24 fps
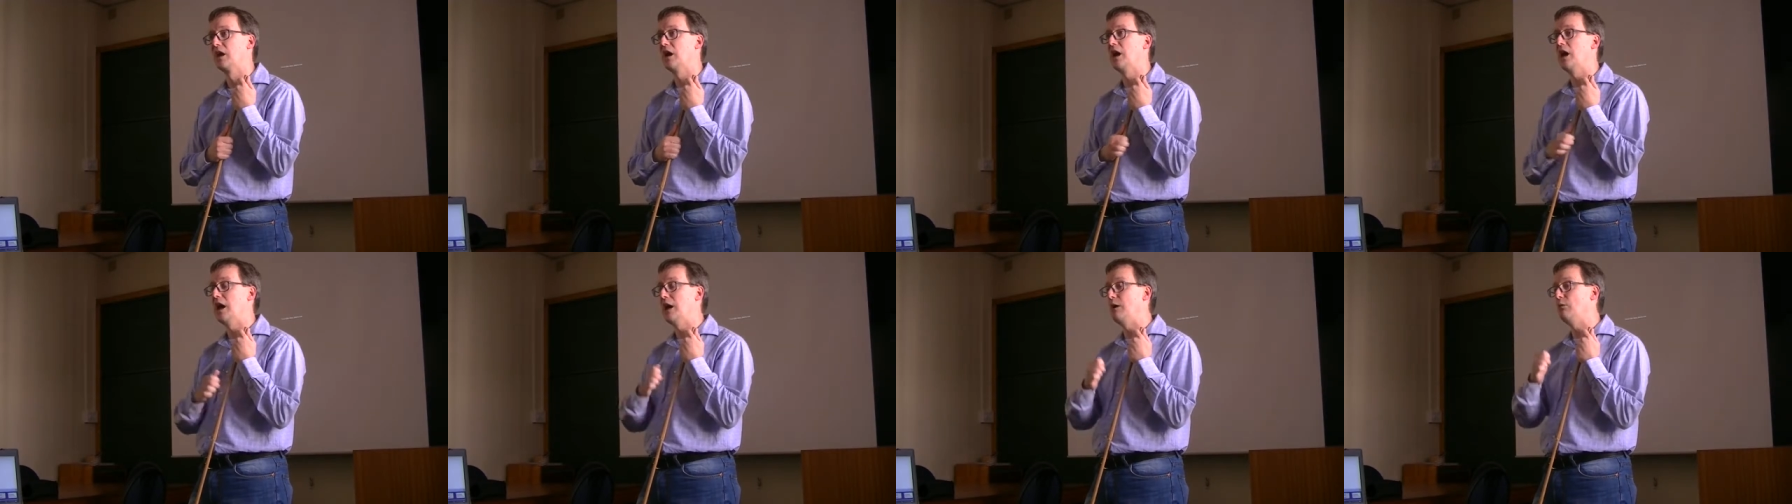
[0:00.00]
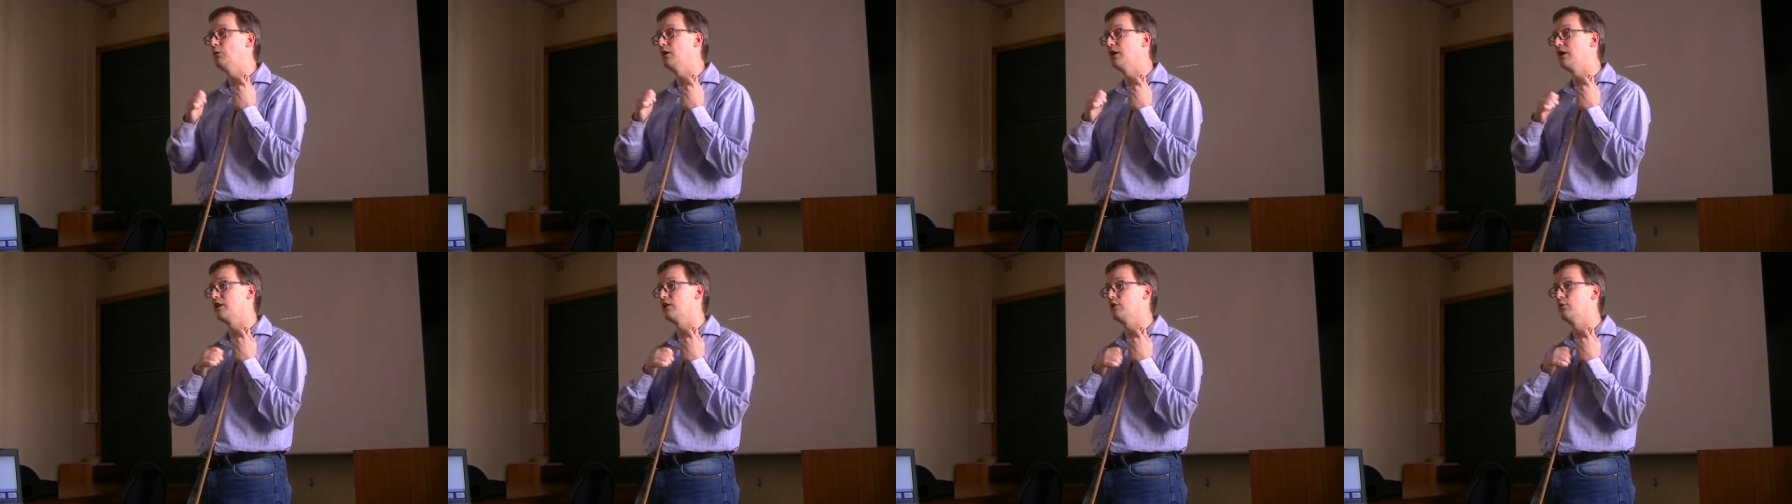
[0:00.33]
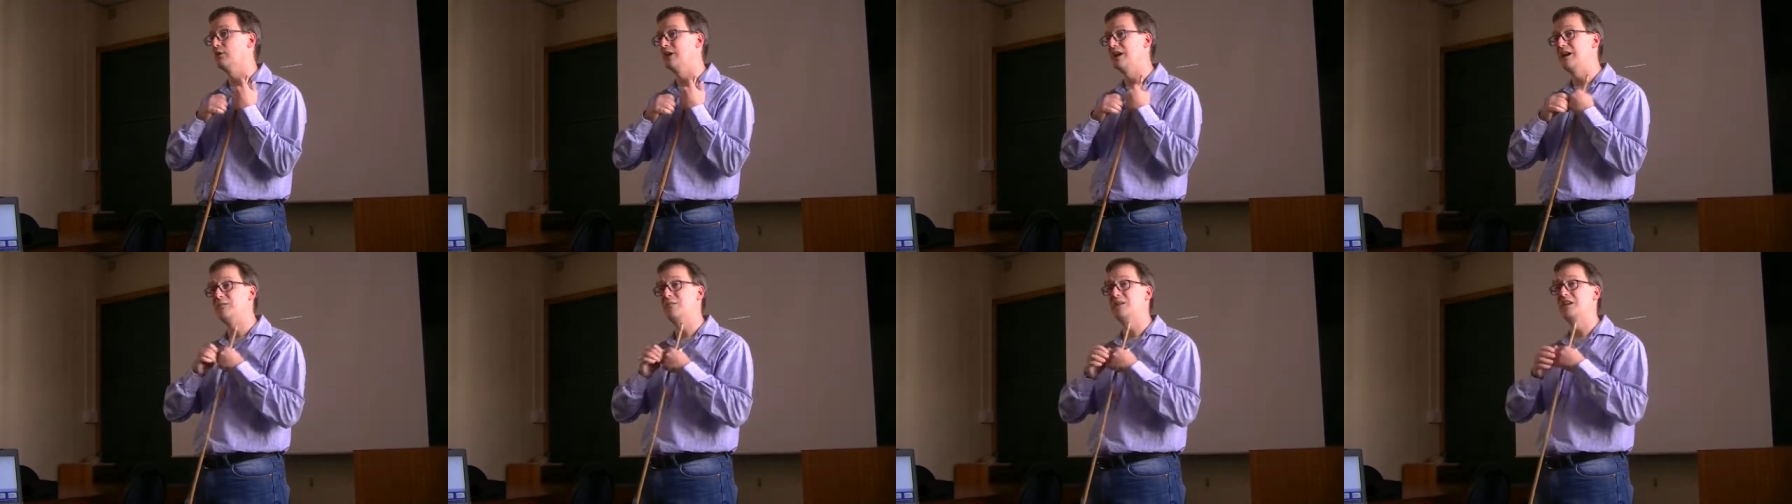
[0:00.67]
I want to
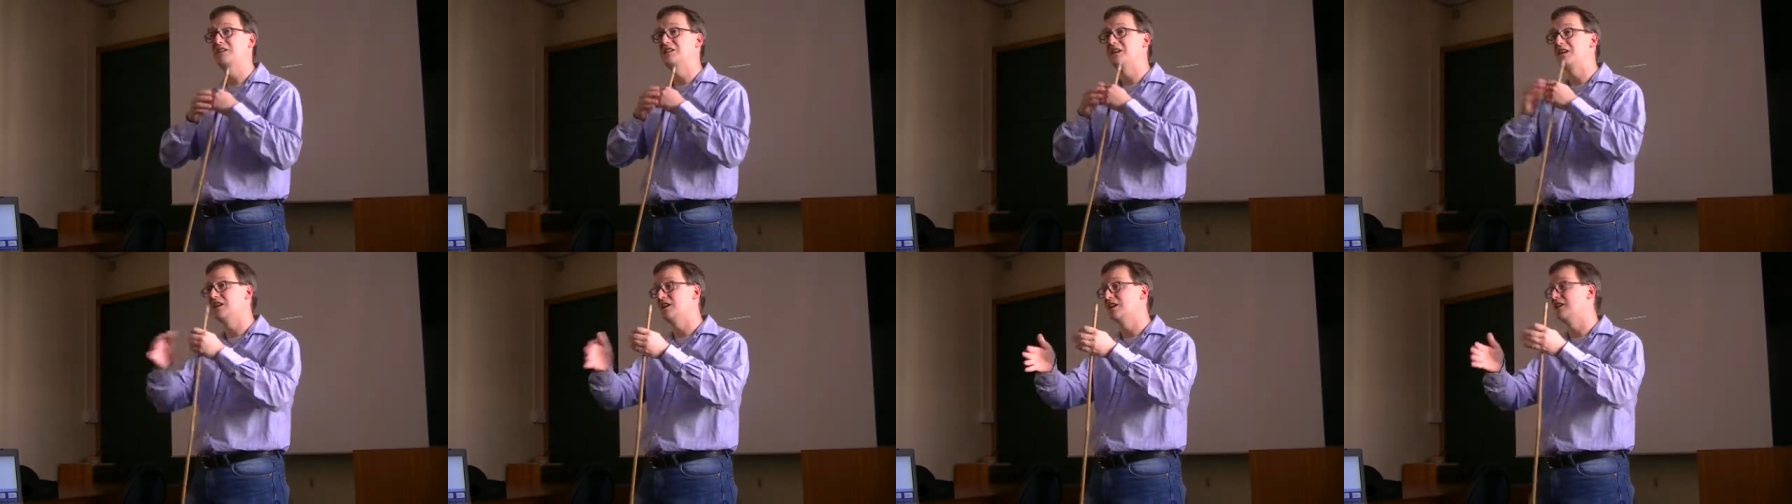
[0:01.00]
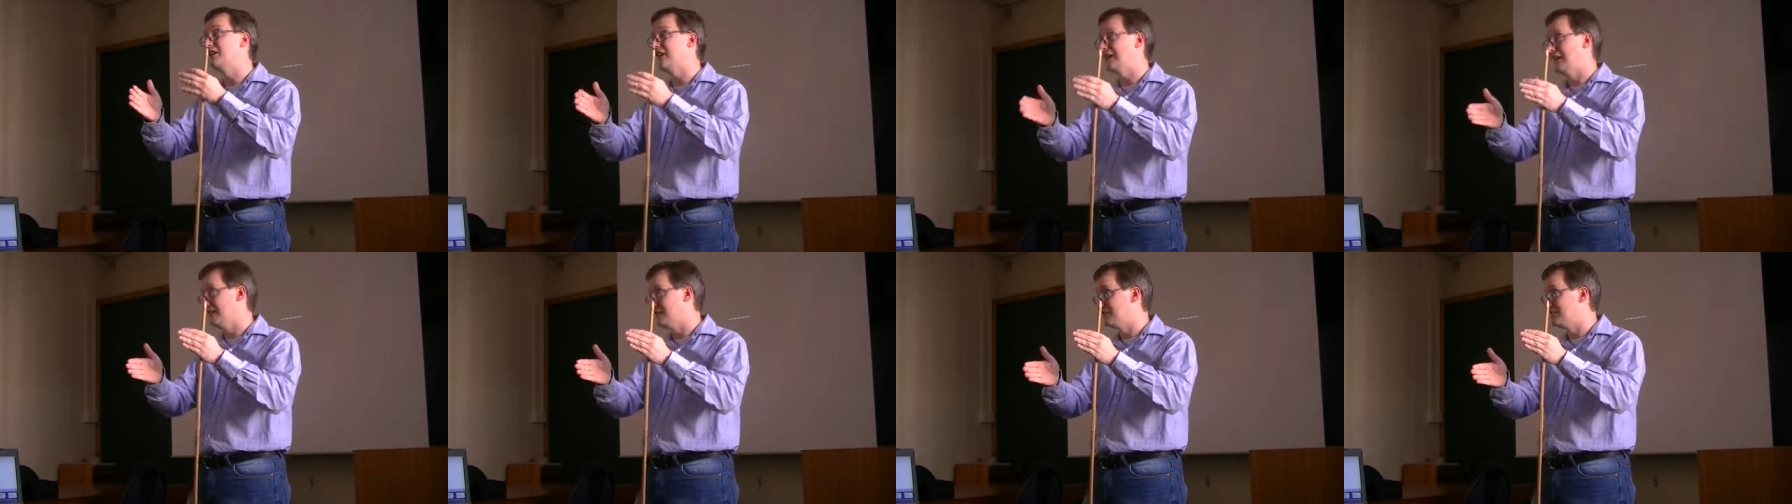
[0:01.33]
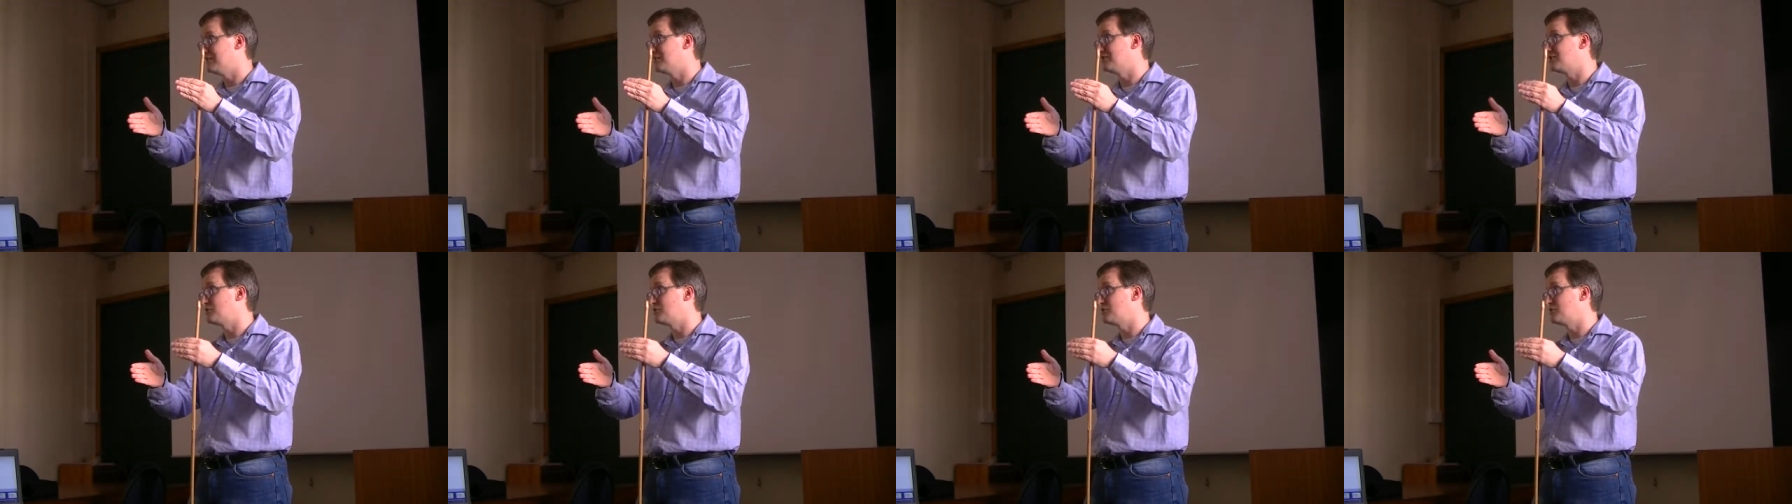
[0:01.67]
create my data analysis